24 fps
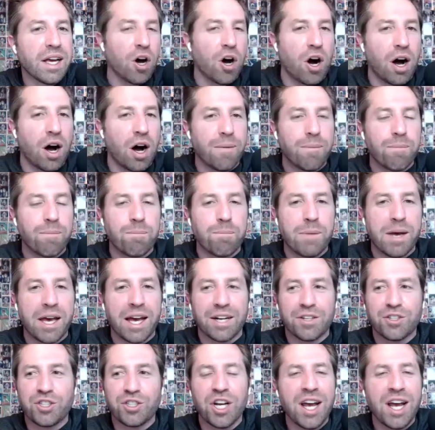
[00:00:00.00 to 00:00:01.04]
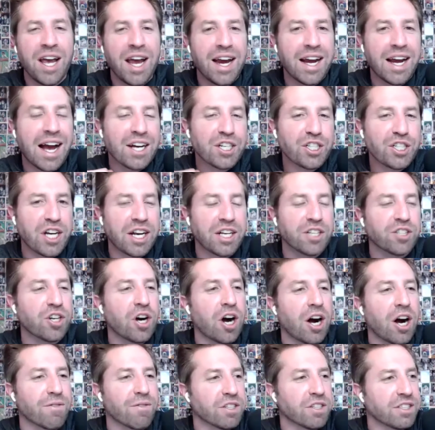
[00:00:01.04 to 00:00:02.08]
on Mitch, and I actually had a
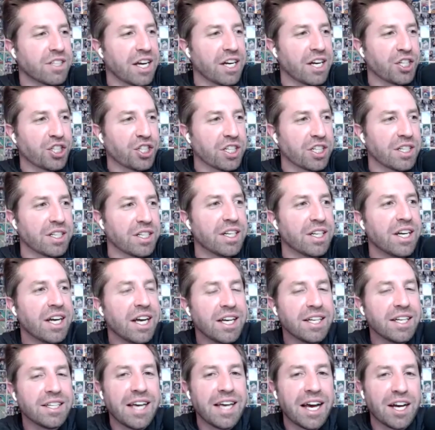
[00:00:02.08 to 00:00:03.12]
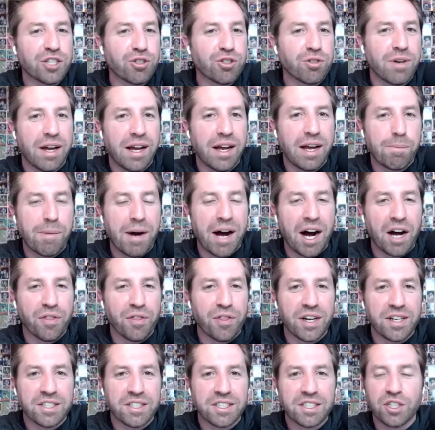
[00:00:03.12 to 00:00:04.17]
conversation yesterday about
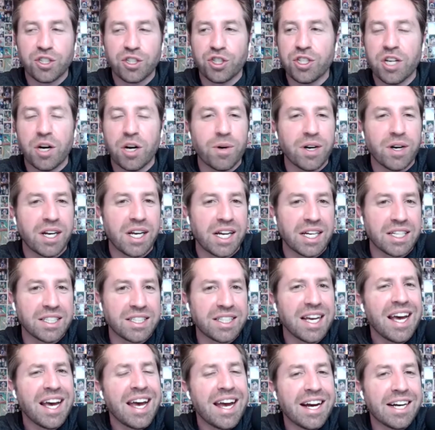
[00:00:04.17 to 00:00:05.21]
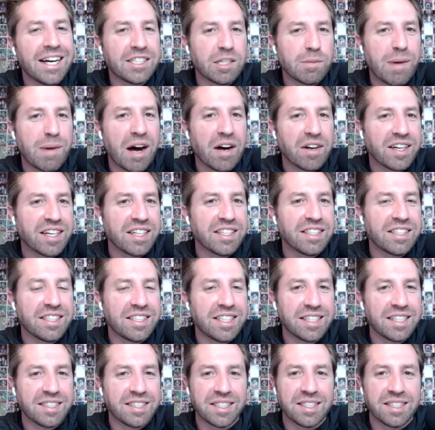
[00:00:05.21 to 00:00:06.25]
this because you know what it is? It's about
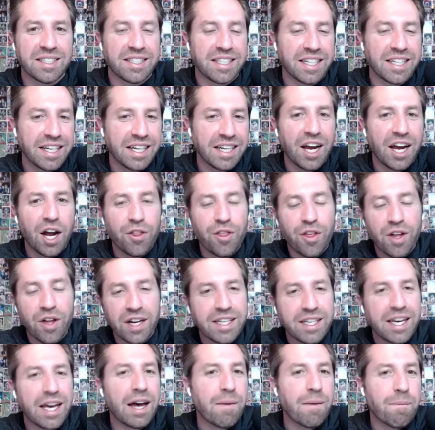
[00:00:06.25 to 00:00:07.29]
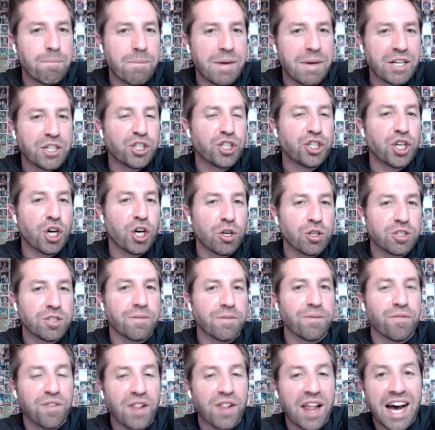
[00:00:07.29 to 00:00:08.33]
consistency. They're like, yeah, Mitch showed some
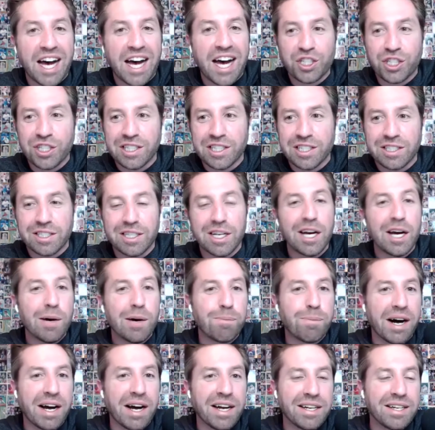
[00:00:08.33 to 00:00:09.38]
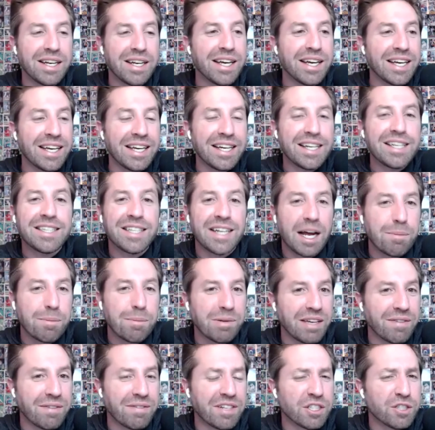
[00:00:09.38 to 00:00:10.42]
flashes, but he's in, I
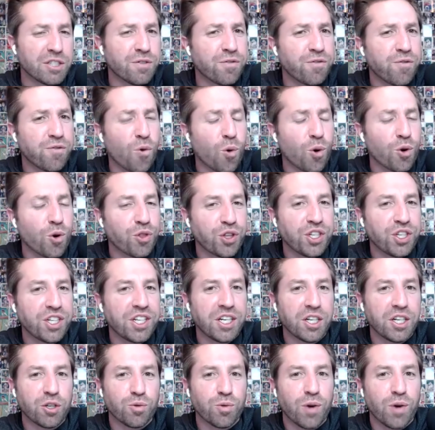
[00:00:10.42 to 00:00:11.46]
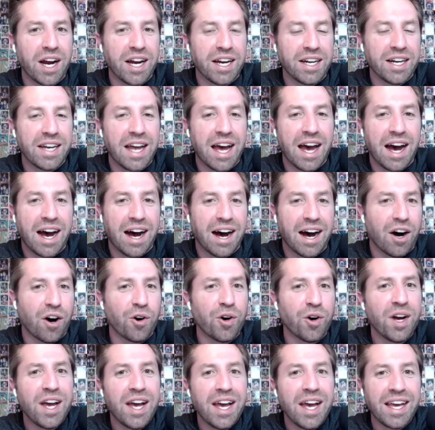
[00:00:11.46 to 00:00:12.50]
believe, in his 4th year right now,
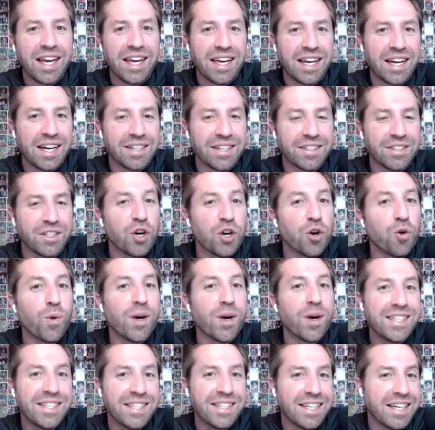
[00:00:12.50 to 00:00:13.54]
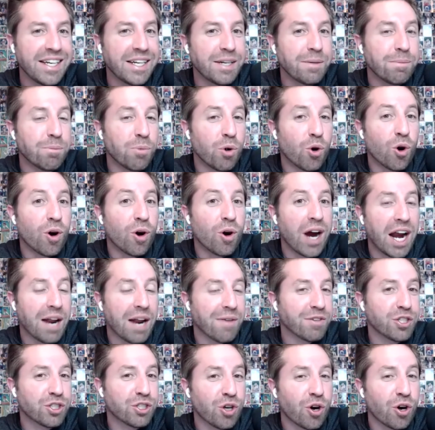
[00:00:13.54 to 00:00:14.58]
and we need more out of a
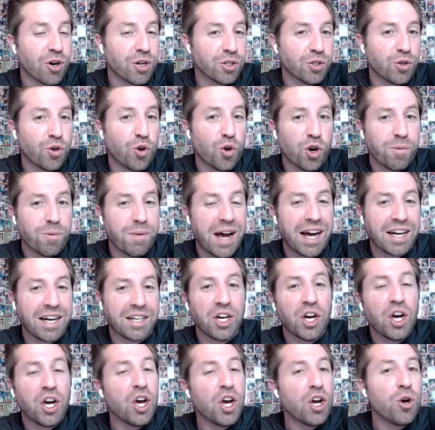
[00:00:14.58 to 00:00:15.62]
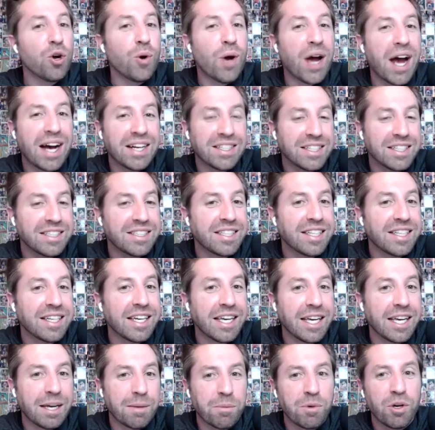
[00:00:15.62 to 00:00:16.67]
starting quarterback who has a
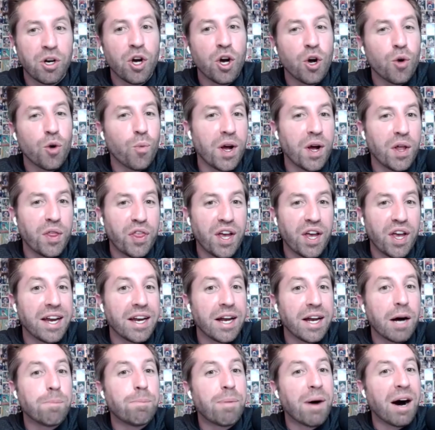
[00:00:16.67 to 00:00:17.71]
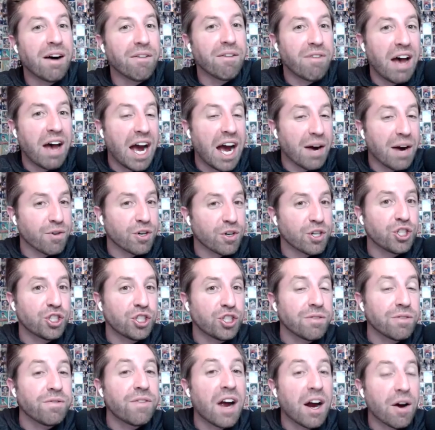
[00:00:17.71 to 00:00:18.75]
team with an above average to
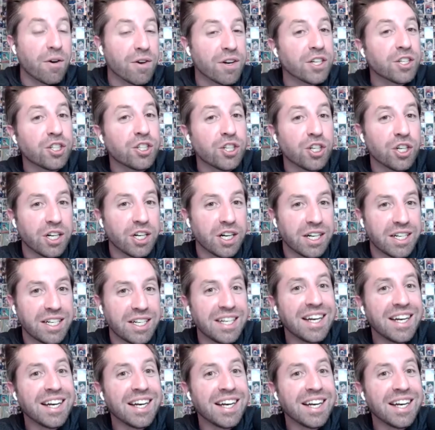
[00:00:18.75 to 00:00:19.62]
very good